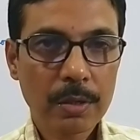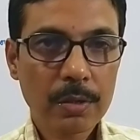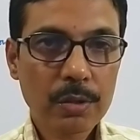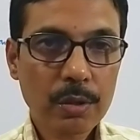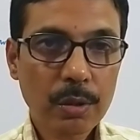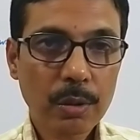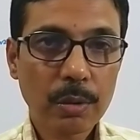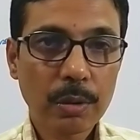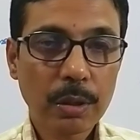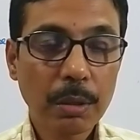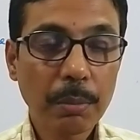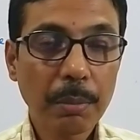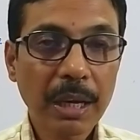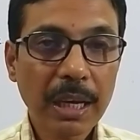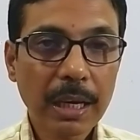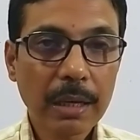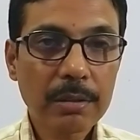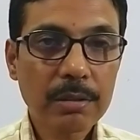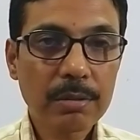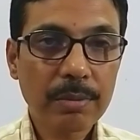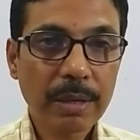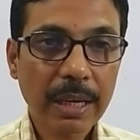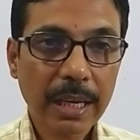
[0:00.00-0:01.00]
So he
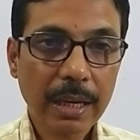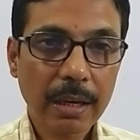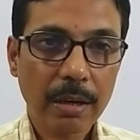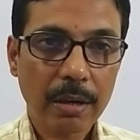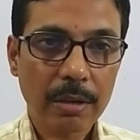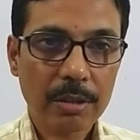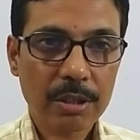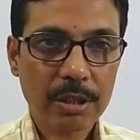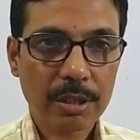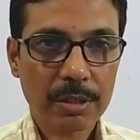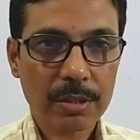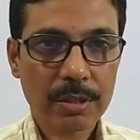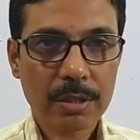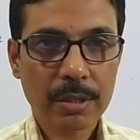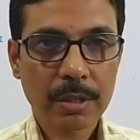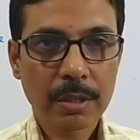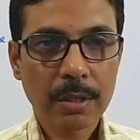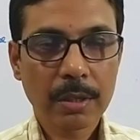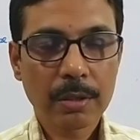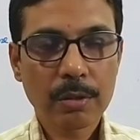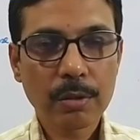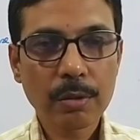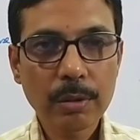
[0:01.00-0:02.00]
becomes very
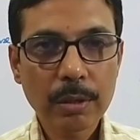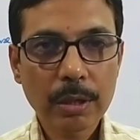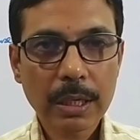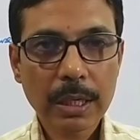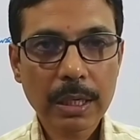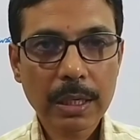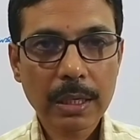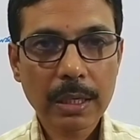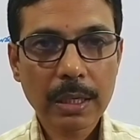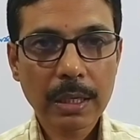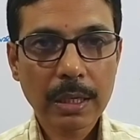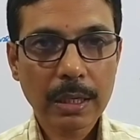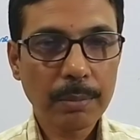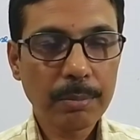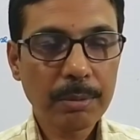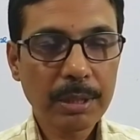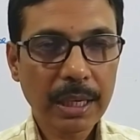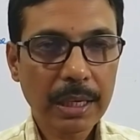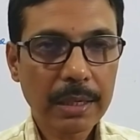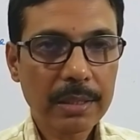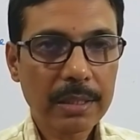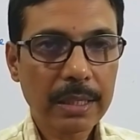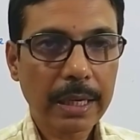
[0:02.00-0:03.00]
cautious to look if
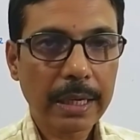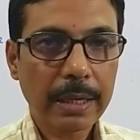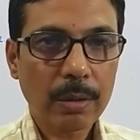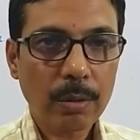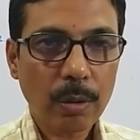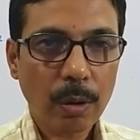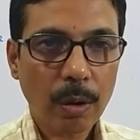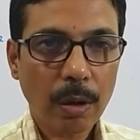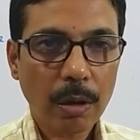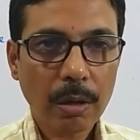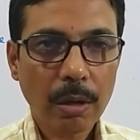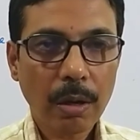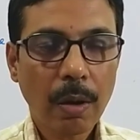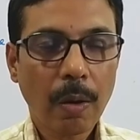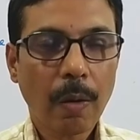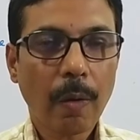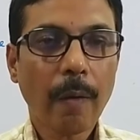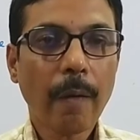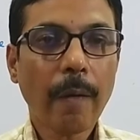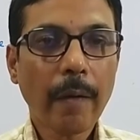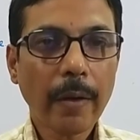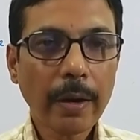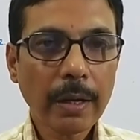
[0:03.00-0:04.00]
there is any
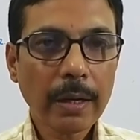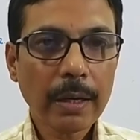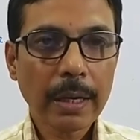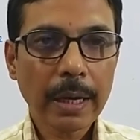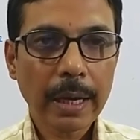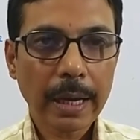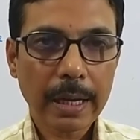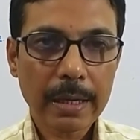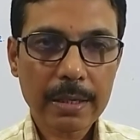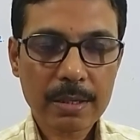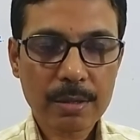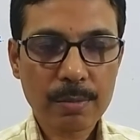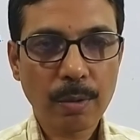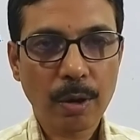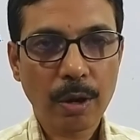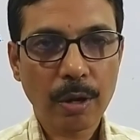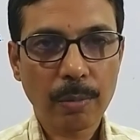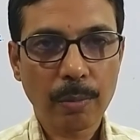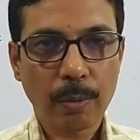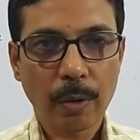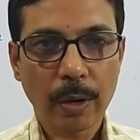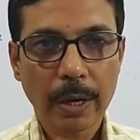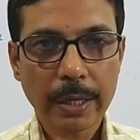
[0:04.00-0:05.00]
dog or any
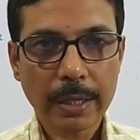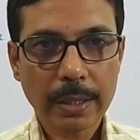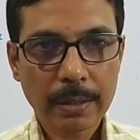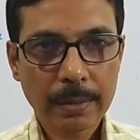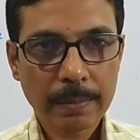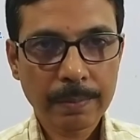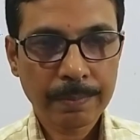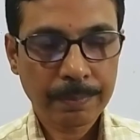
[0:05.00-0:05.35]
small boy.